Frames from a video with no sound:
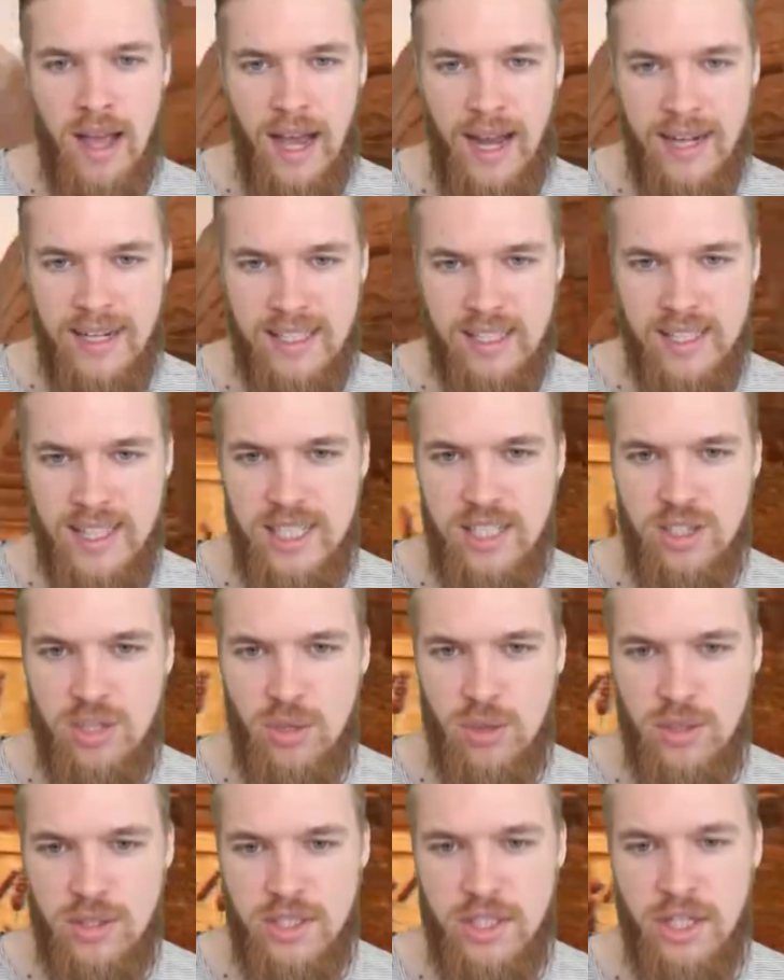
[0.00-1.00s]
And it's the
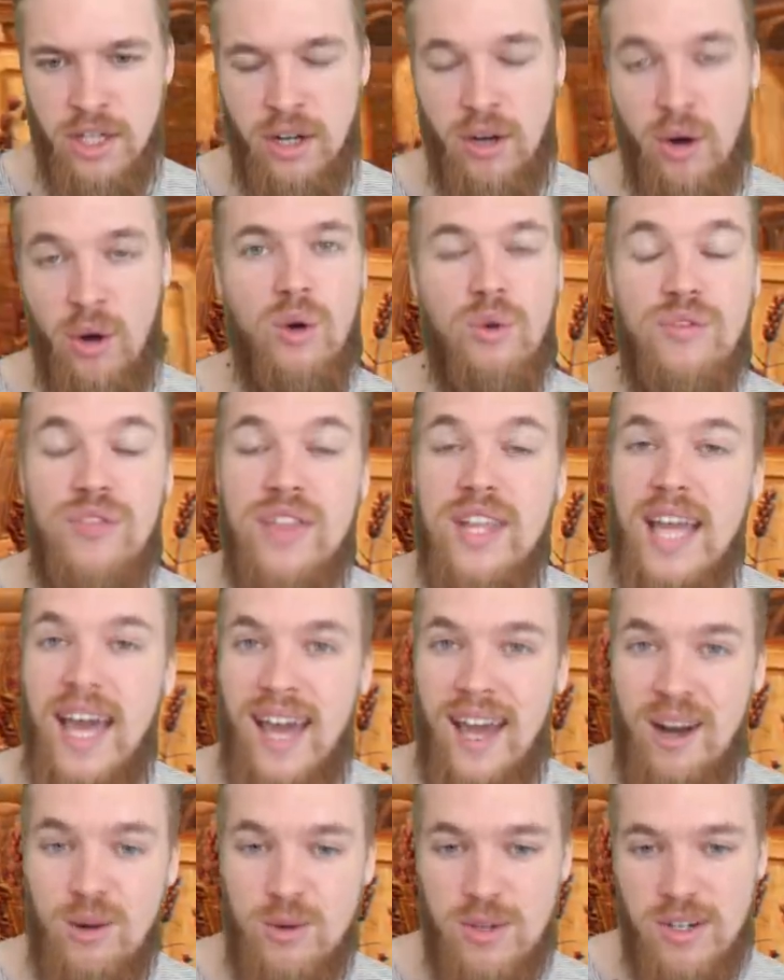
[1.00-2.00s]
daughter of the
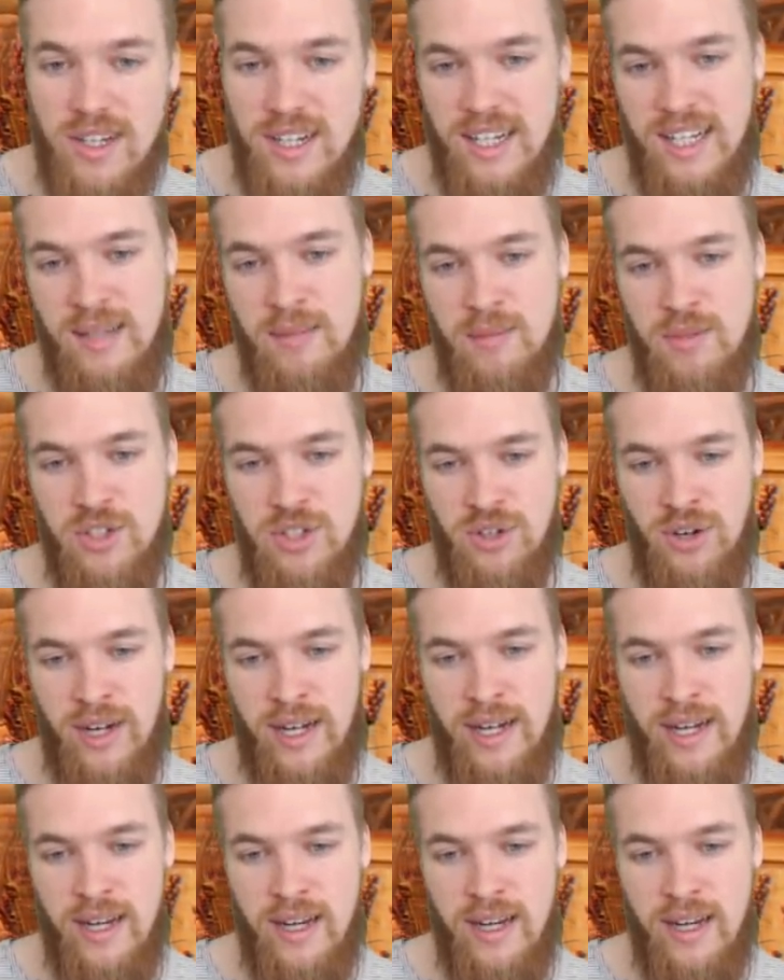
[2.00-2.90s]
Eldergleam tree.